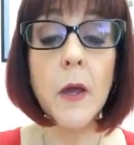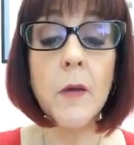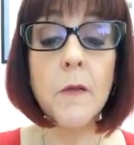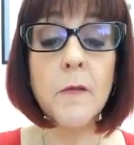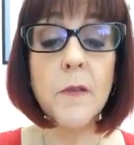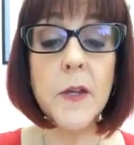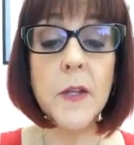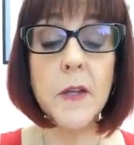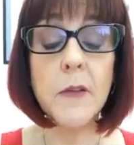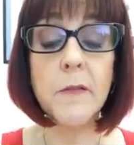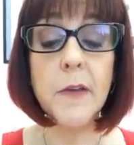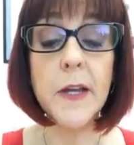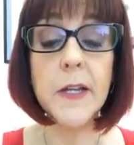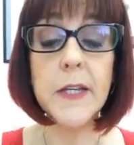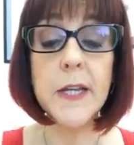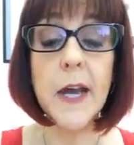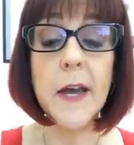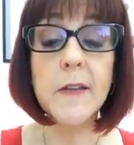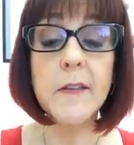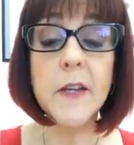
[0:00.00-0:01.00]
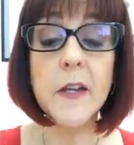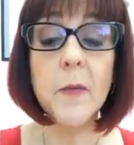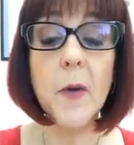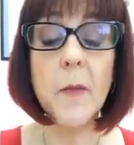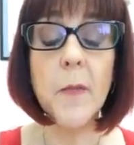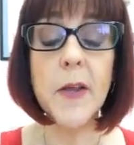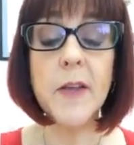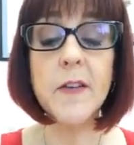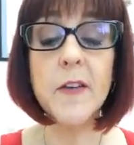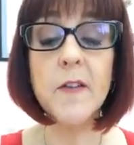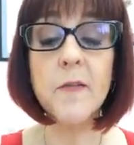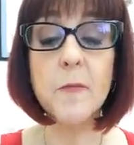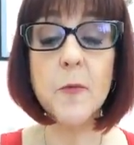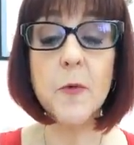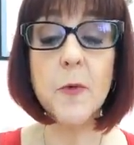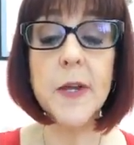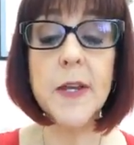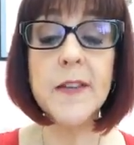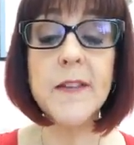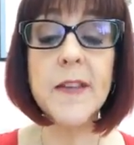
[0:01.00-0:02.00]
Feeling fantastic about myself,
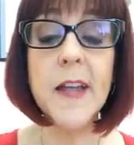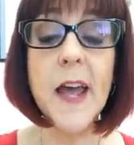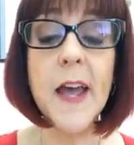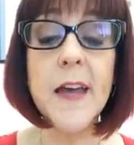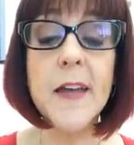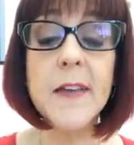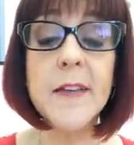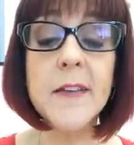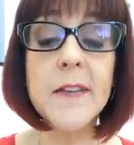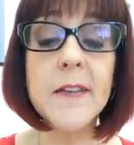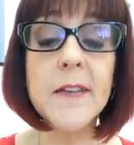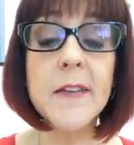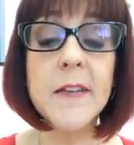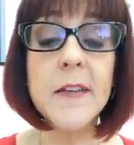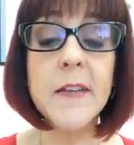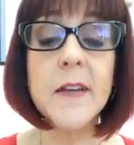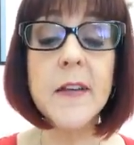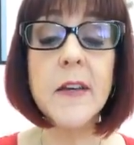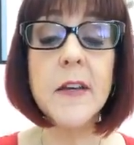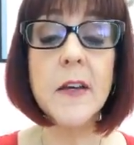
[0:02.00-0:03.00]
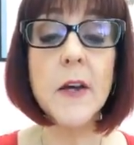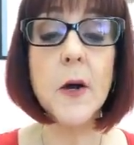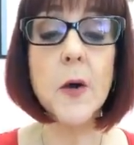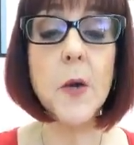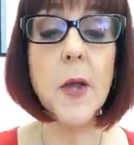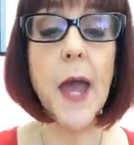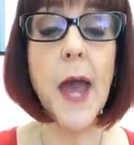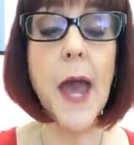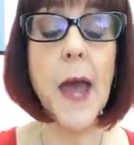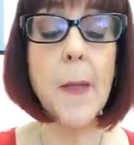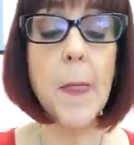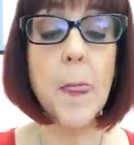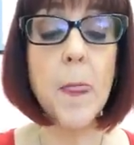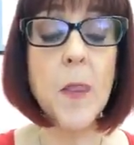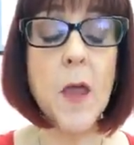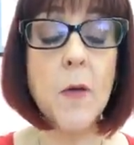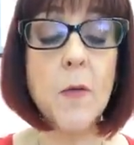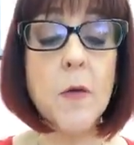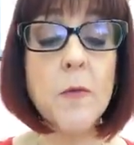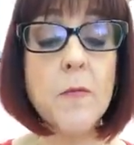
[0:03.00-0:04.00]
Marie says. Okay.
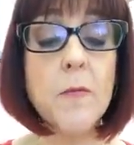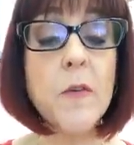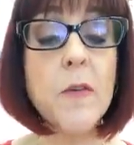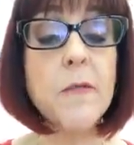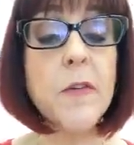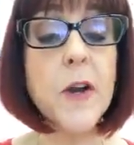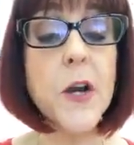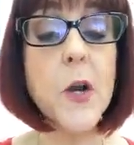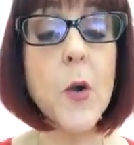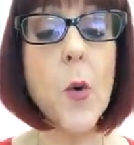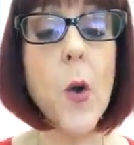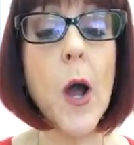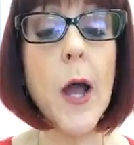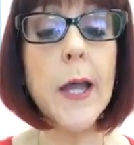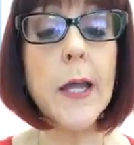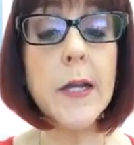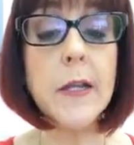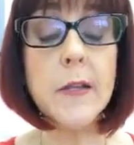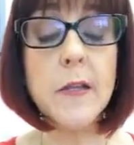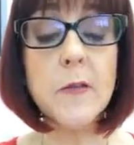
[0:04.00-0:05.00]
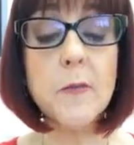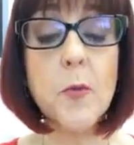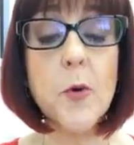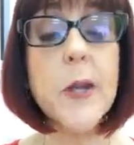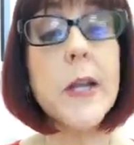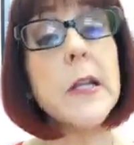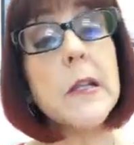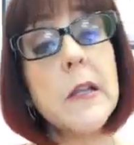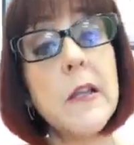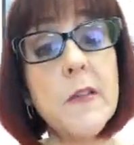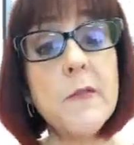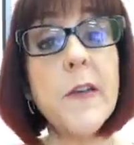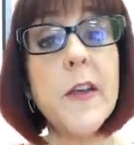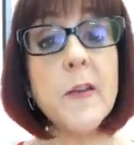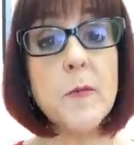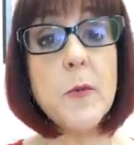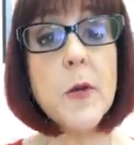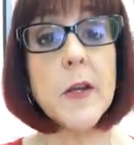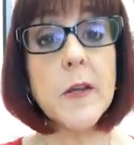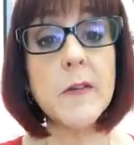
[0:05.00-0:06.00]
Now we're very quiet at this point. At least
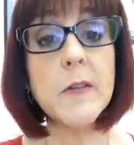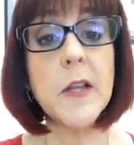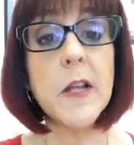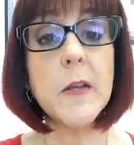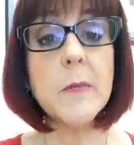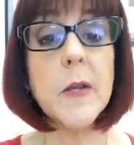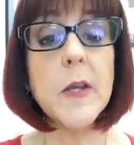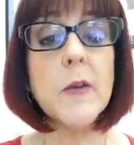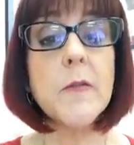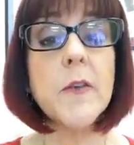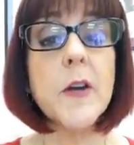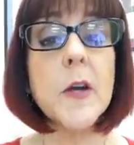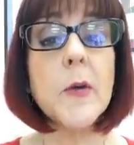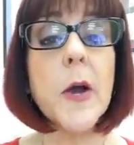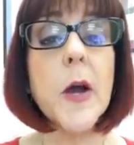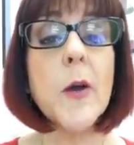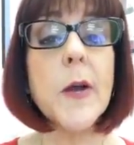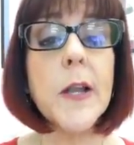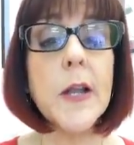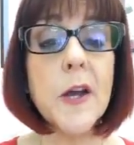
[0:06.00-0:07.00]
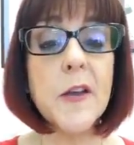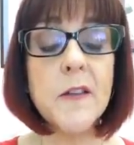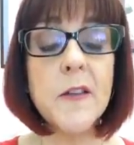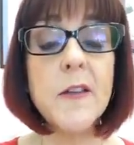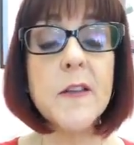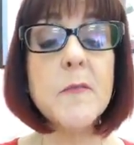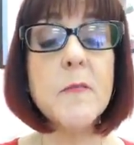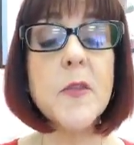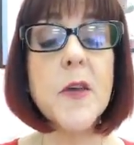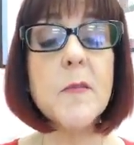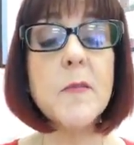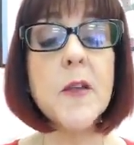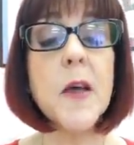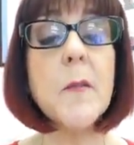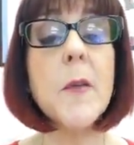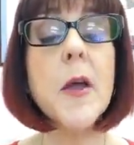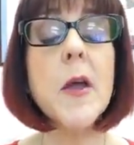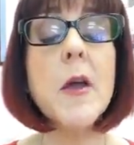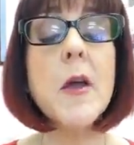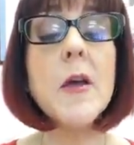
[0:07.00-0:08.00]
Facebook is telling me you're very quiet. Okay, now I see some thumbs
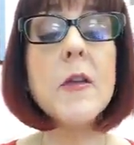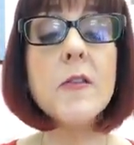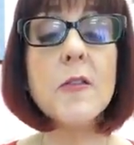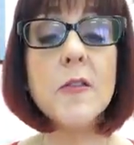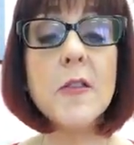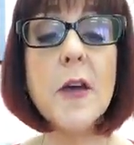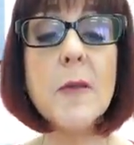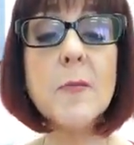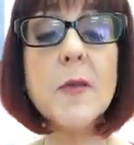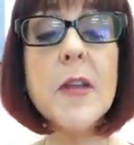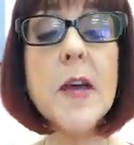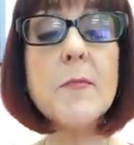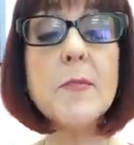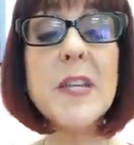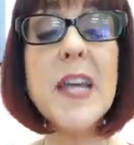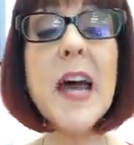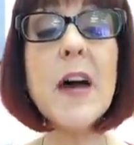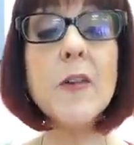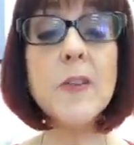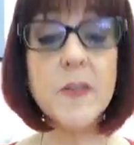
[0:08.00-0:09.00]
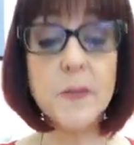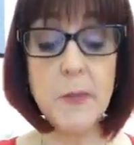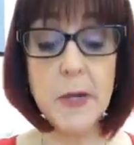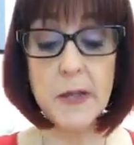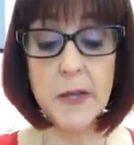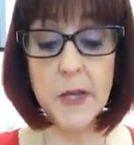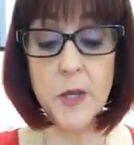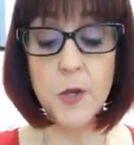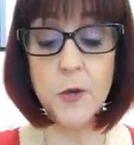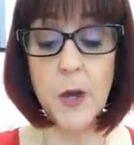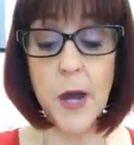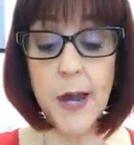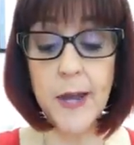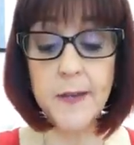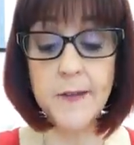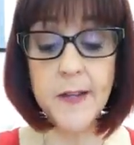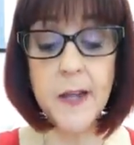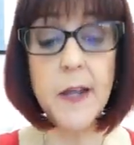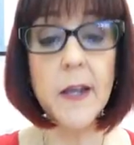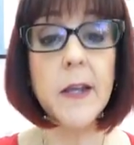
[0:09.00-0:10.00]
up. So thumbs up tells me that you
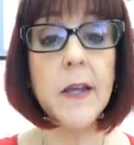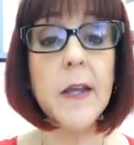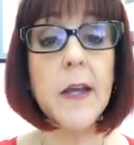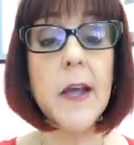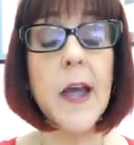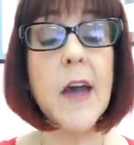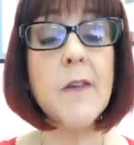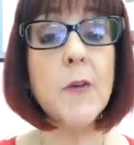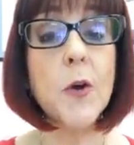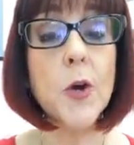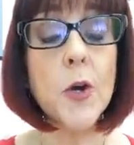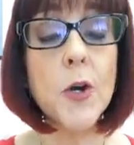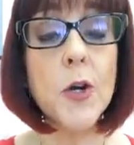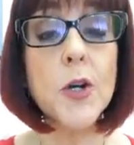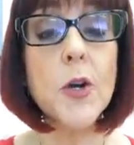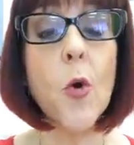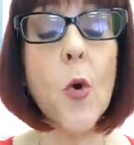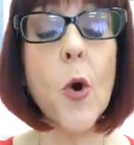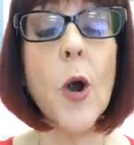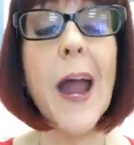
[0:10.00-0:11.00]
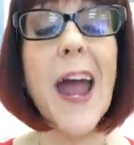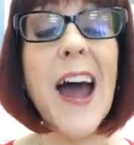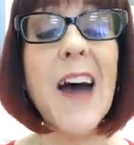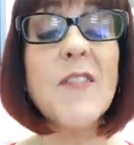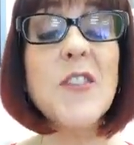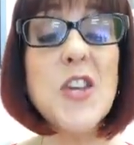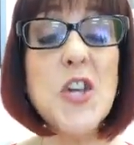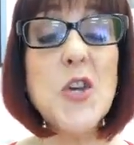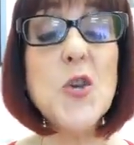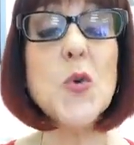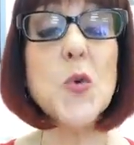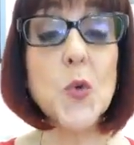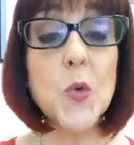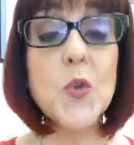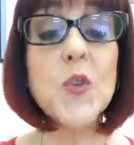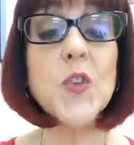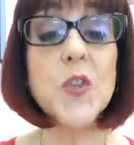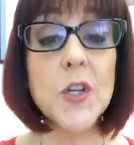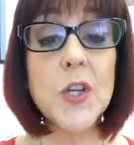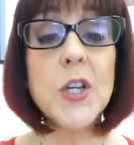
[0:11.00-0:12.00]
guys have heard or have
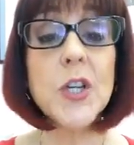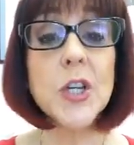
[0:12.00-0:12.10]
used